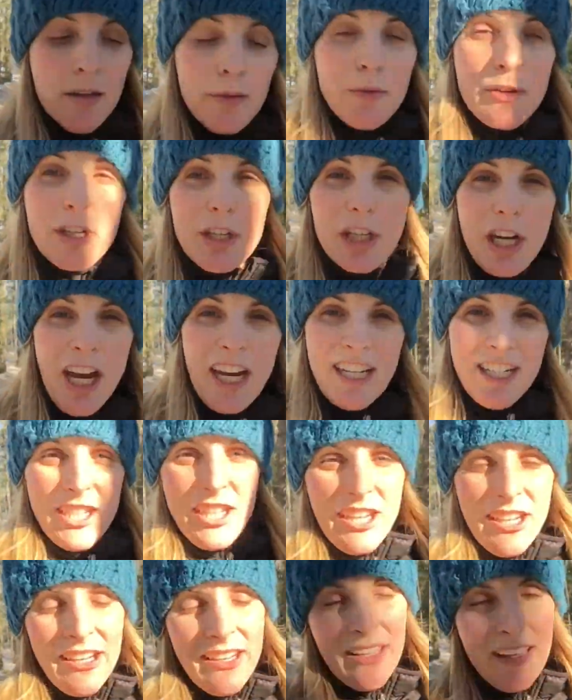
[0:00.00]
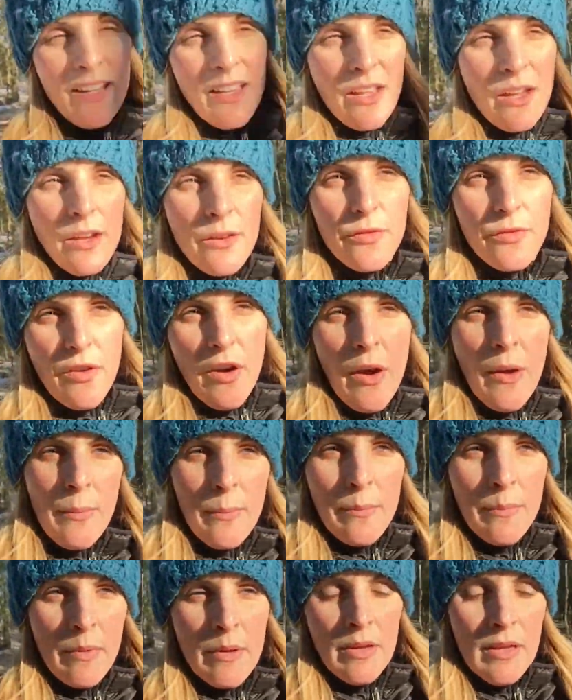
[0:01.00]
rejection,
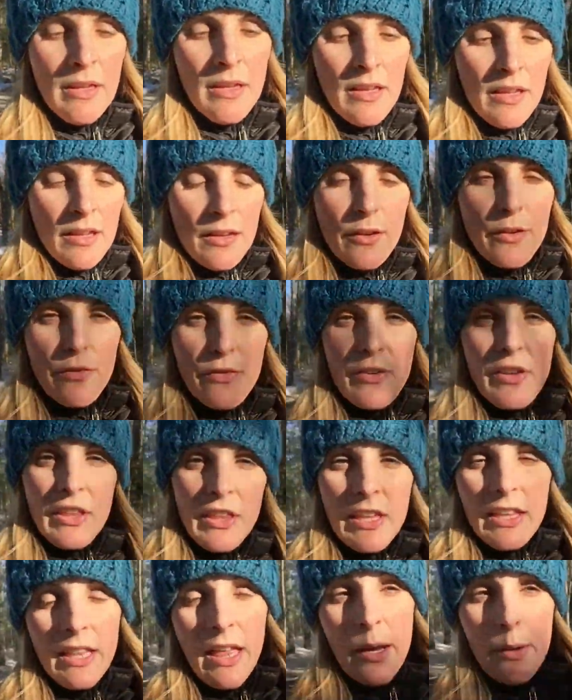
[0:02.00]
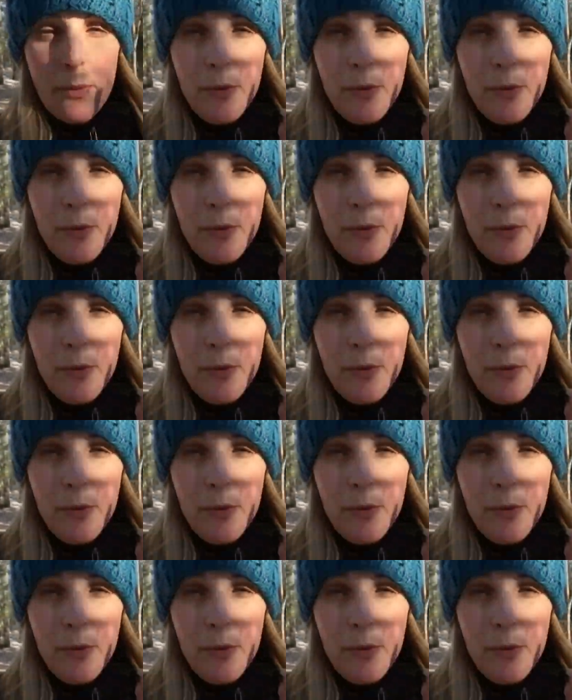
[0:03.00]
from feeling like